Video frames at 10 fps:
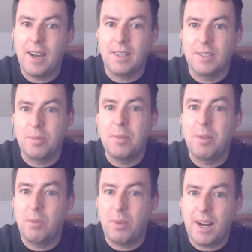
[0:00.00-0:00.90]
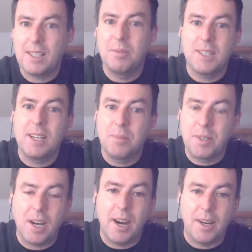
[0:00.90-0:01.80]
hand. People with asthma tend
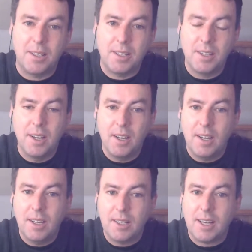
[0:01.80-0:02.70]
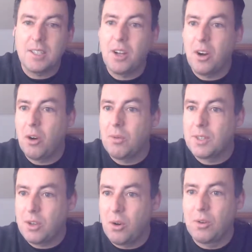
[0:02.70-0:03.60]
to be tired. That's not
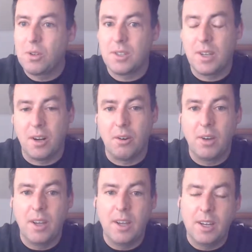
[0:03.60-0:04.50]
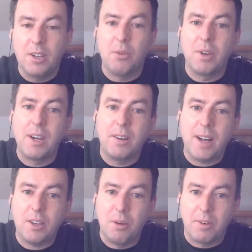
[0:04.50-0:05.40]
always told, you know. You don't hear
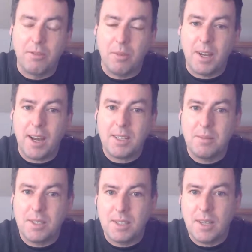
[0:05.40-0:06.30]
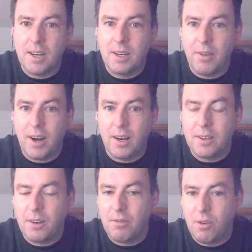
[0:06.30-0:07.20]
that coming from the Asthma Society of
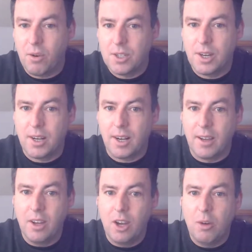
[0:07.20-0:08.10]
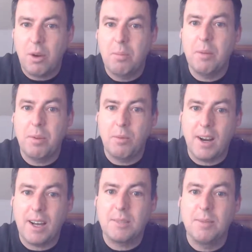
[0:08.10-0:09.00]
Ireland, unfortunately. But people
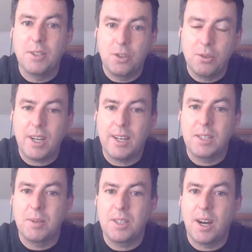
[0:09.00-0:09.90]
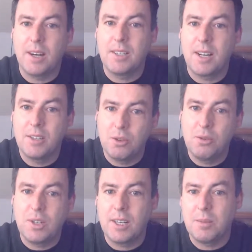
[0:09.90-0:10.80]
with asthma do tend to be tired and
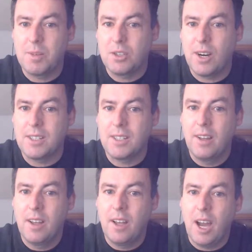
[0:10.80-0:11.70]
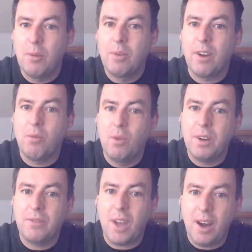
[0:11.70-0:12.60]
do tend to be stressed. And we've got
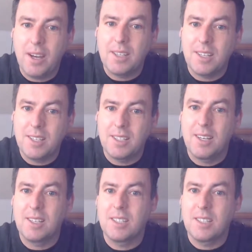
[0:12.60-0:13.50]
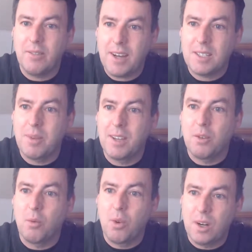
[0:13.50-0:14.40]
one of the highest incidences of asthma
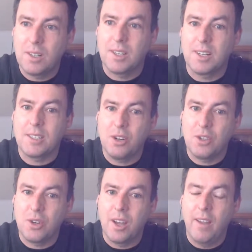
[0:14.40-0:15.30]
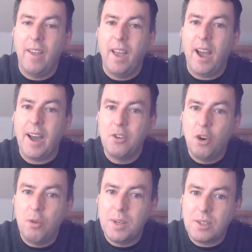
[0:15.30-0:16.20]
in the world in this country. And
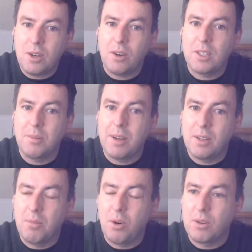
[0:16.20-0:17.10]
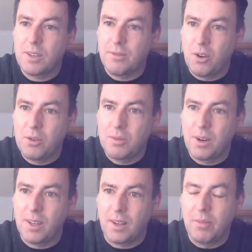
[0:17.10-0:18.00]
nobody talks about the importance of nose
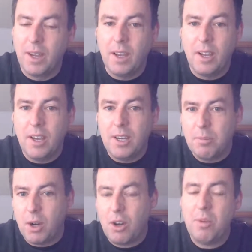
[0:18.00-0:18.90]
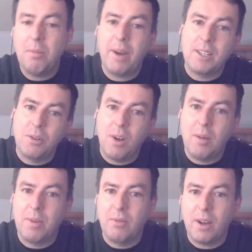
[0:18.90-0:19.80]
breathing. But coming back to
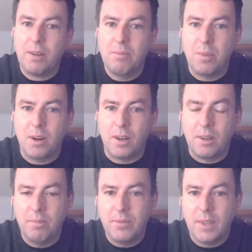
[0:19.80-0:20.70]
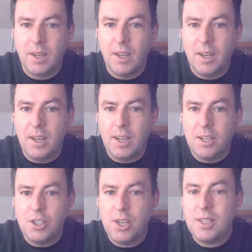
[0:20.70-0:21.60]
Robin Rottenberg,
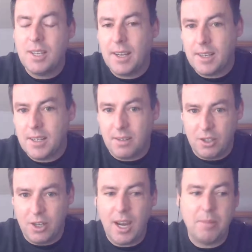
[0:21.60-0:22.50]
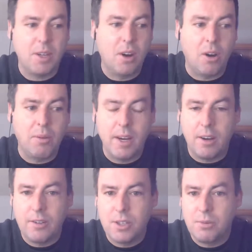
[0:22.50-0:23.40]
she came to Galway
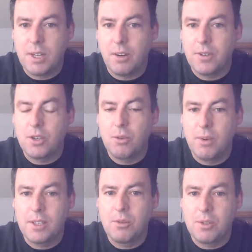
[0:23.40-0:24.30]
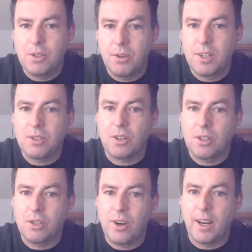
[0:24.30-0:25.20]
here. She was here for 2 weeks. She was doing
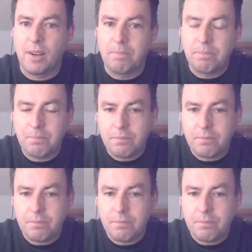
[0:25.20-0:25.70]
instructor training.